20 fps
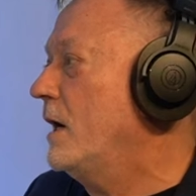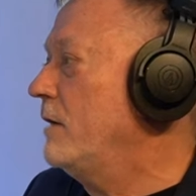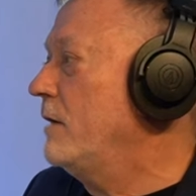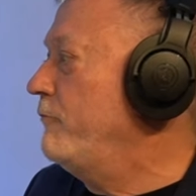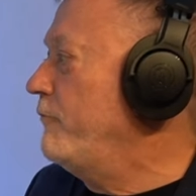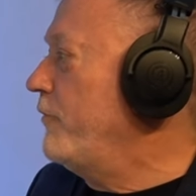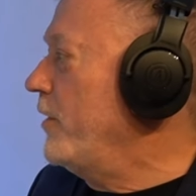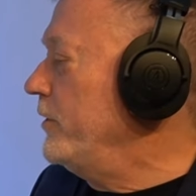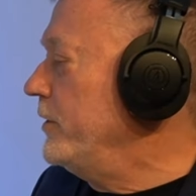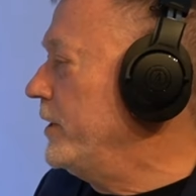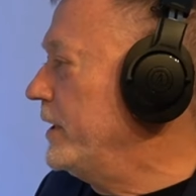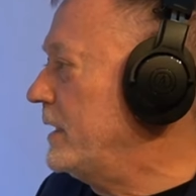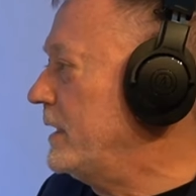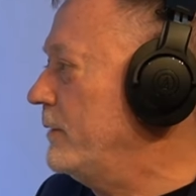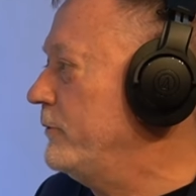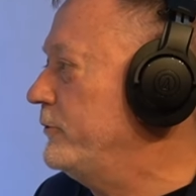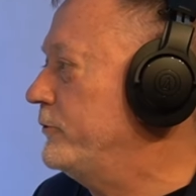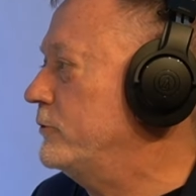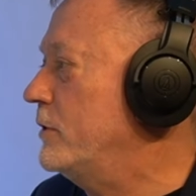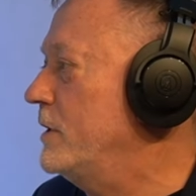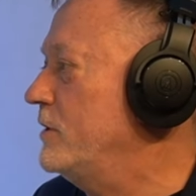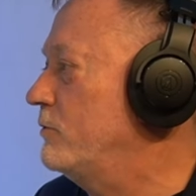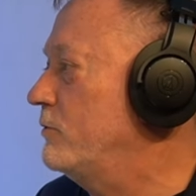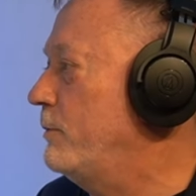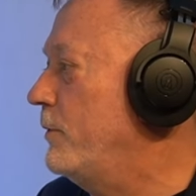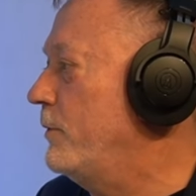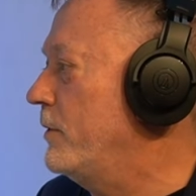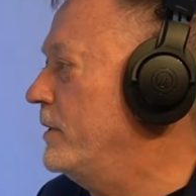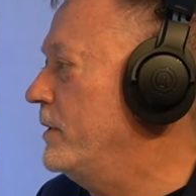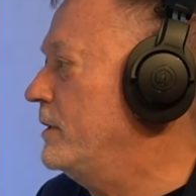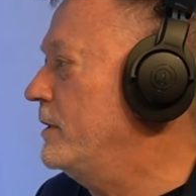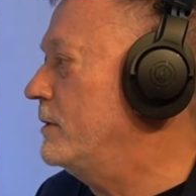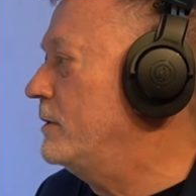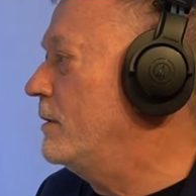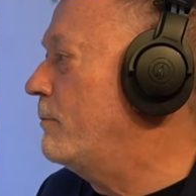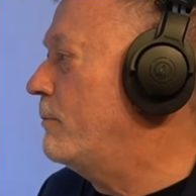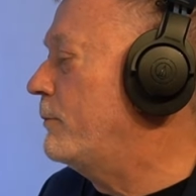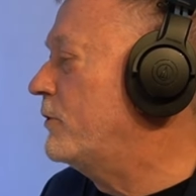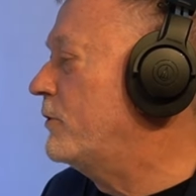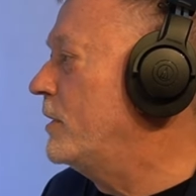I felt like I was transported
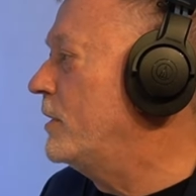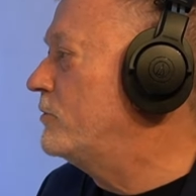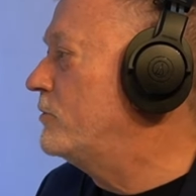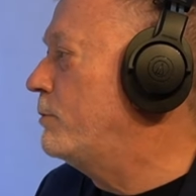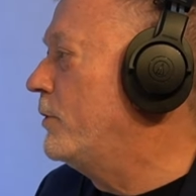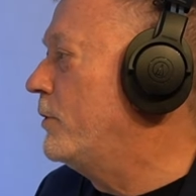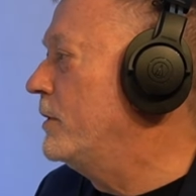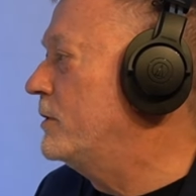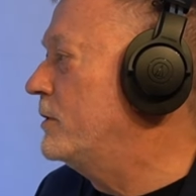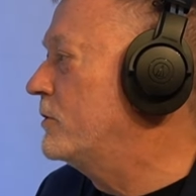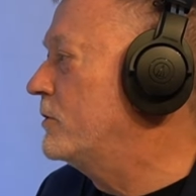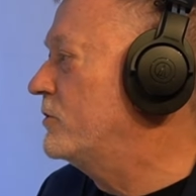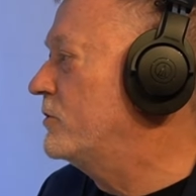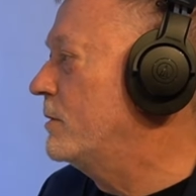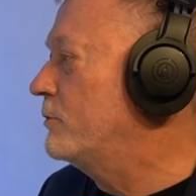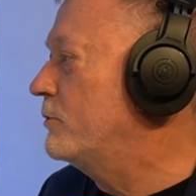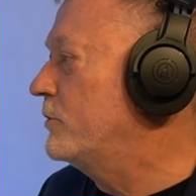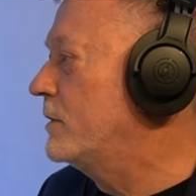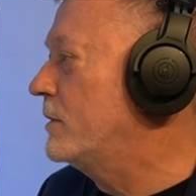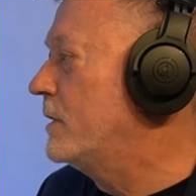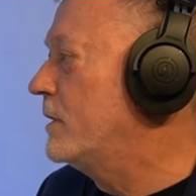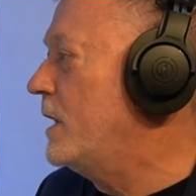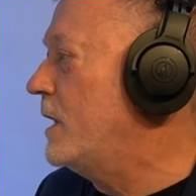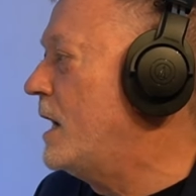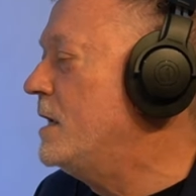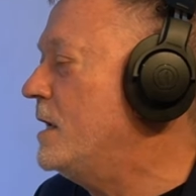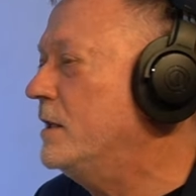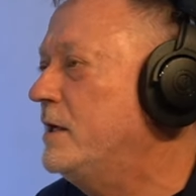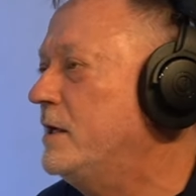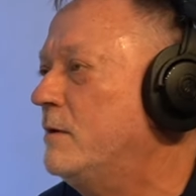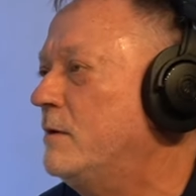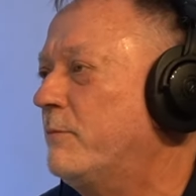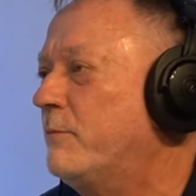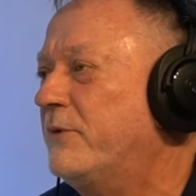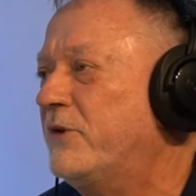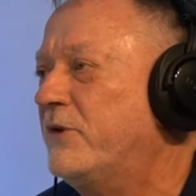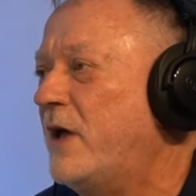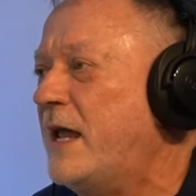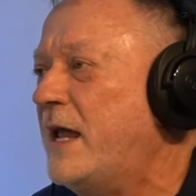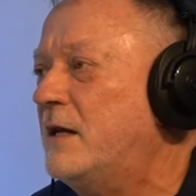transported to some sort of alien
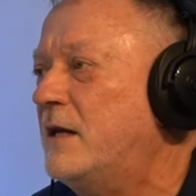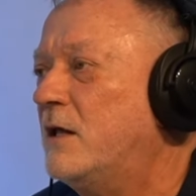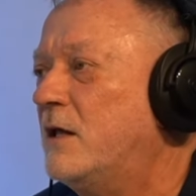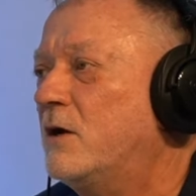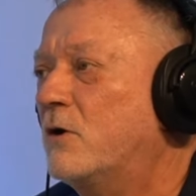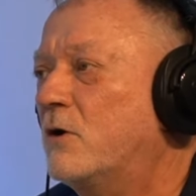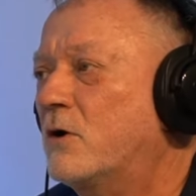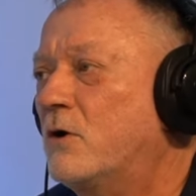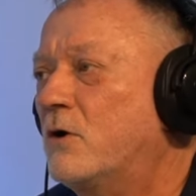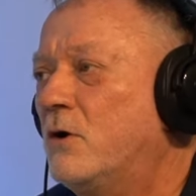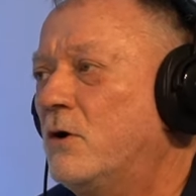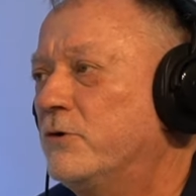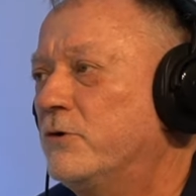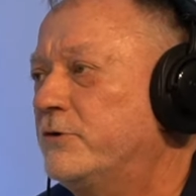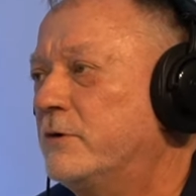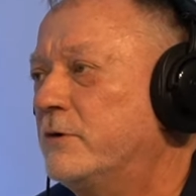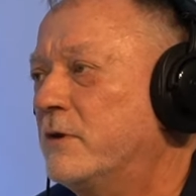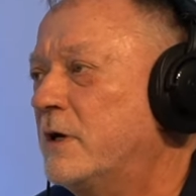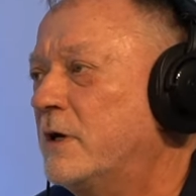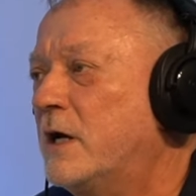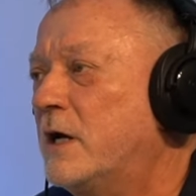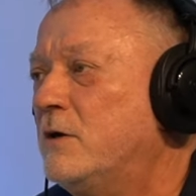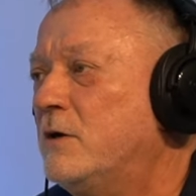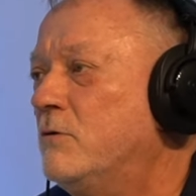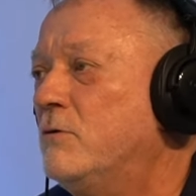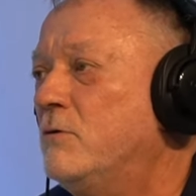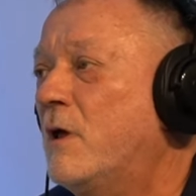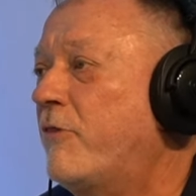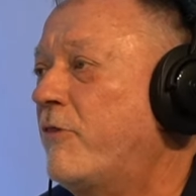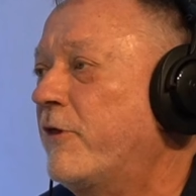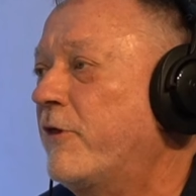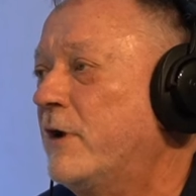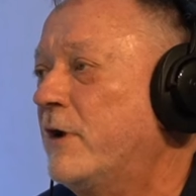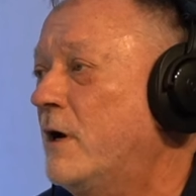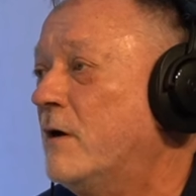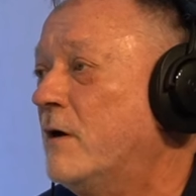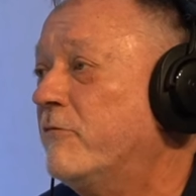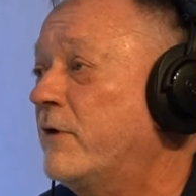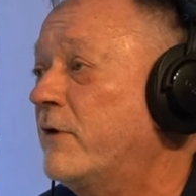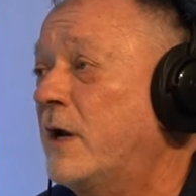planet or culture that I knew
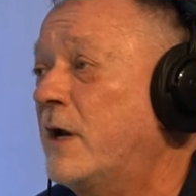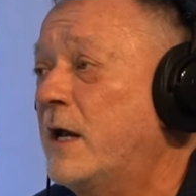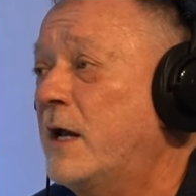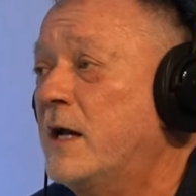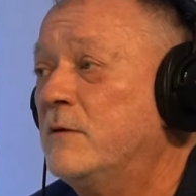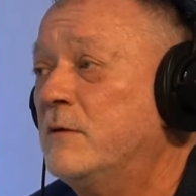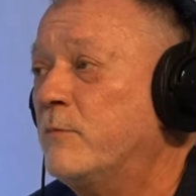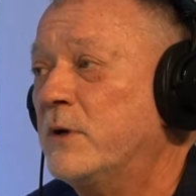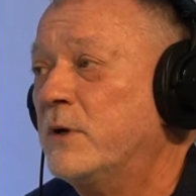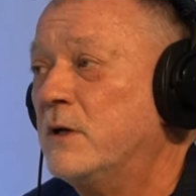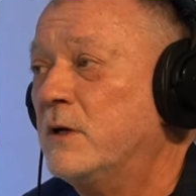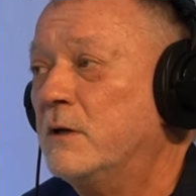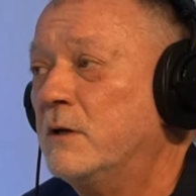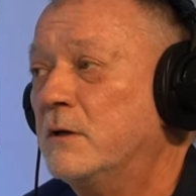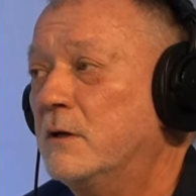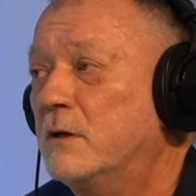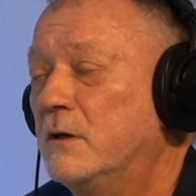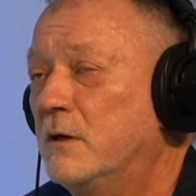nothing of, and I had been.